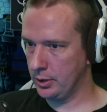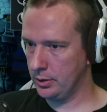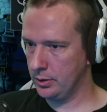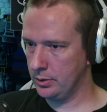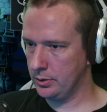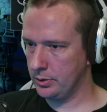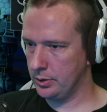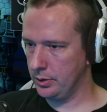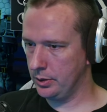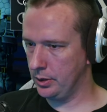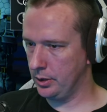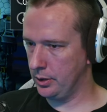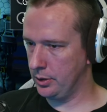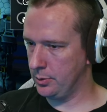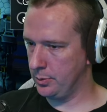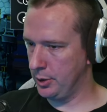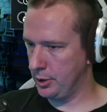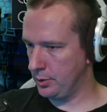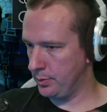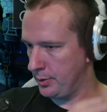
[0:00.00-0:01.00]
So there's
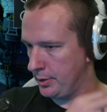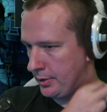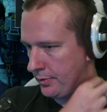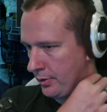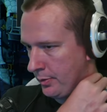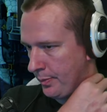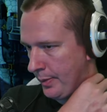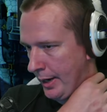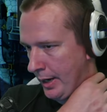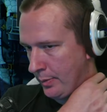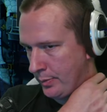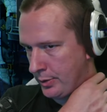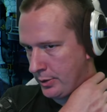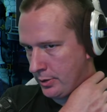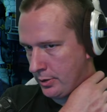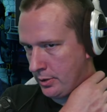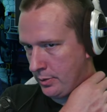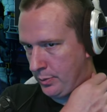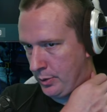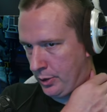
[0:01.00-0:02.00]
multiple different maps,
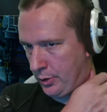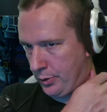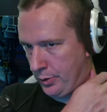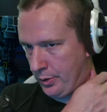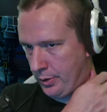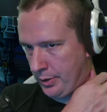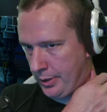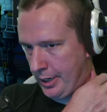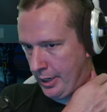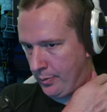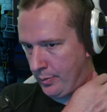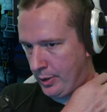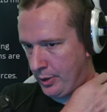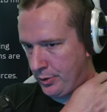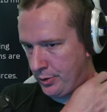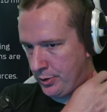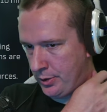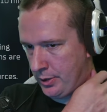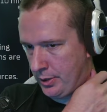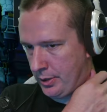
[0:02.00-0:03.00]
the moon,
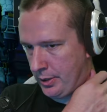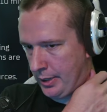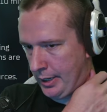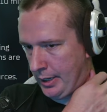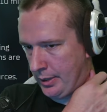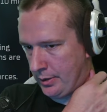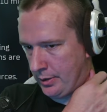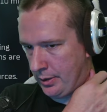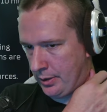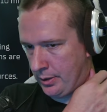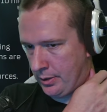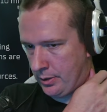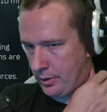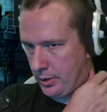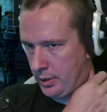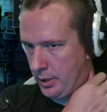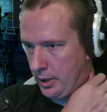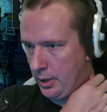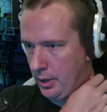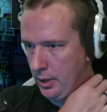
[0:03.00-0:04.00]
Deimos, and Antaeus.
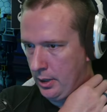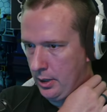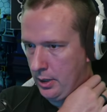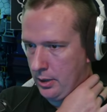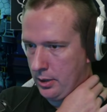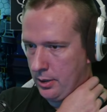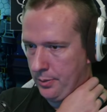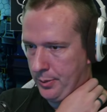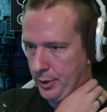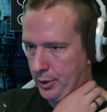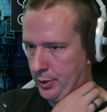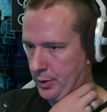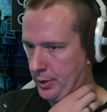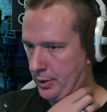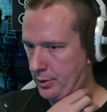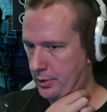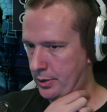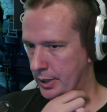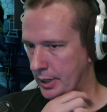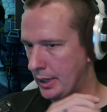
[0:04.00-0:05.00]
The moon
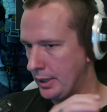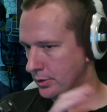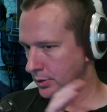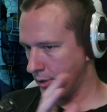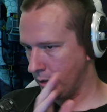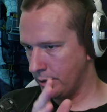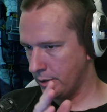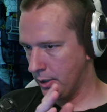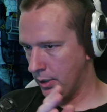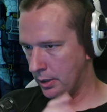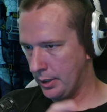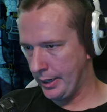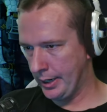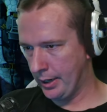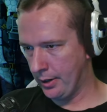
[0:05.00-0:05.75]
is the easy starting